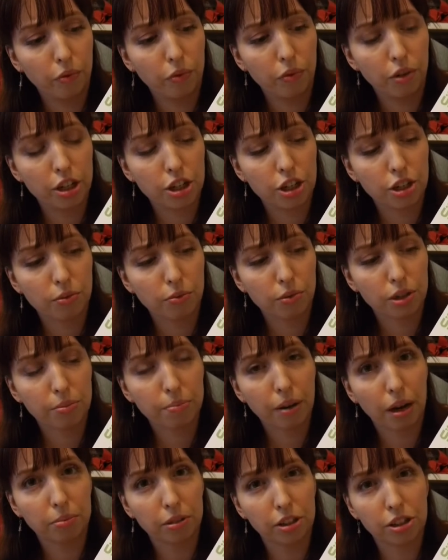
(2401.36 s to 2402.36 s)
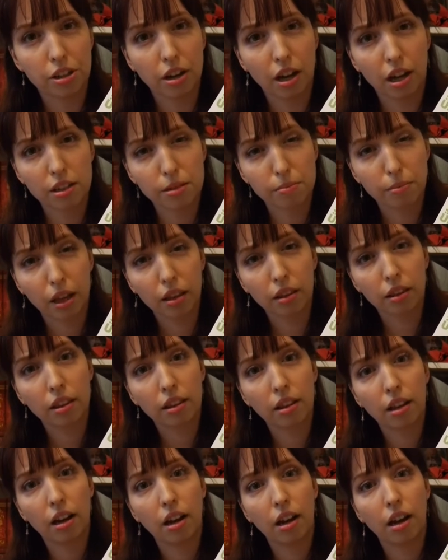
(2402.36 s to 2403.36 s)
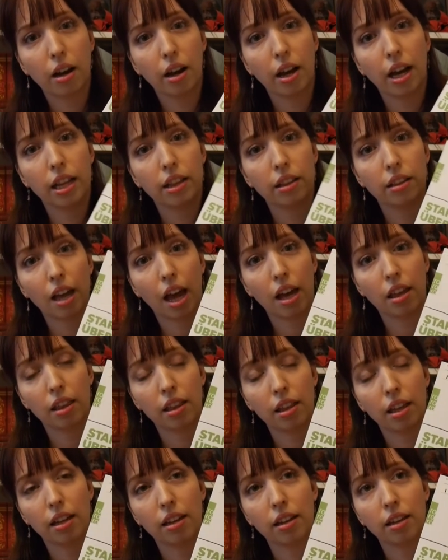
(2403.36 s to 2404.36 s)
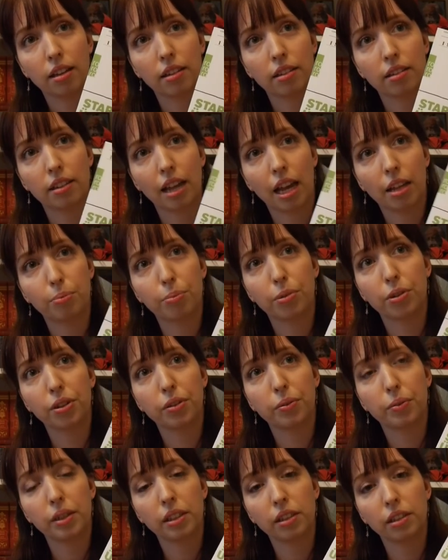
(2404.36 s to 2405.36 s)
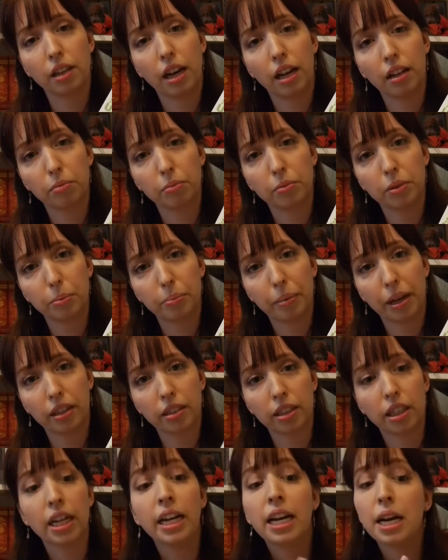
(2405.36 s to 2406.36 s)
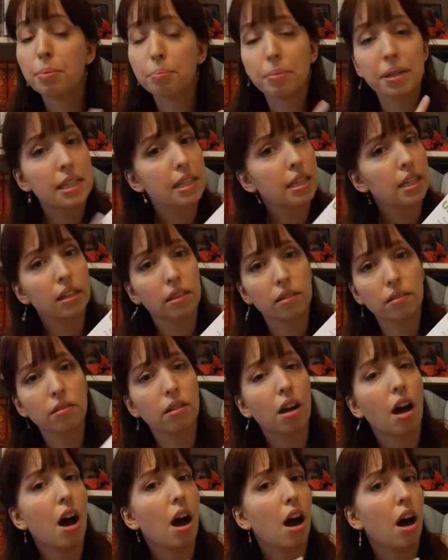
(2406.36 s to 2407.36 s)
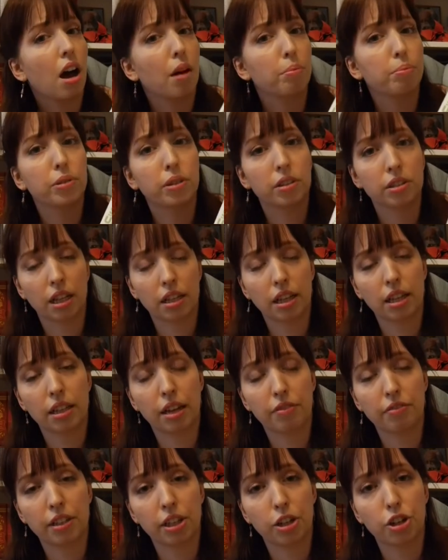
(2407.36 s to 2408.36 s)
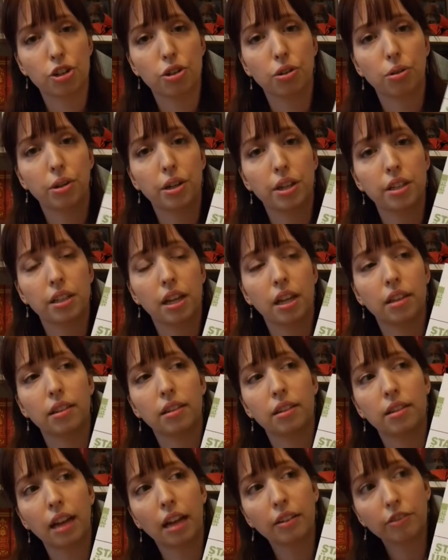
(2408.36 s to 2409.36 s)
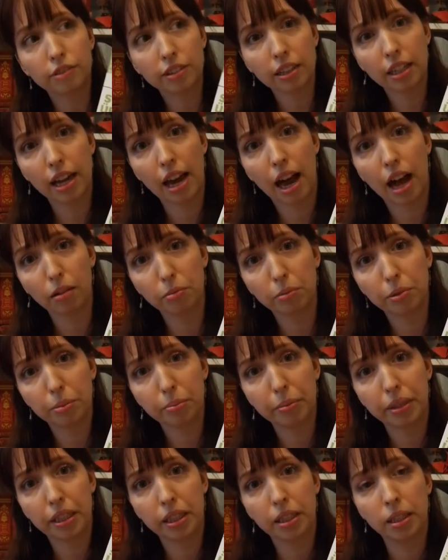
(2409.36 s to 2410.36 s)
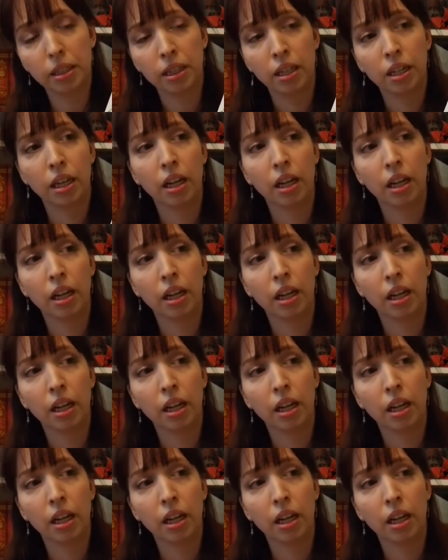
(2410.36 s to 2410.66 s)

which was published last month, and I think that book will help me better. But still, a book that I definitely enjoyed, that definitely helped me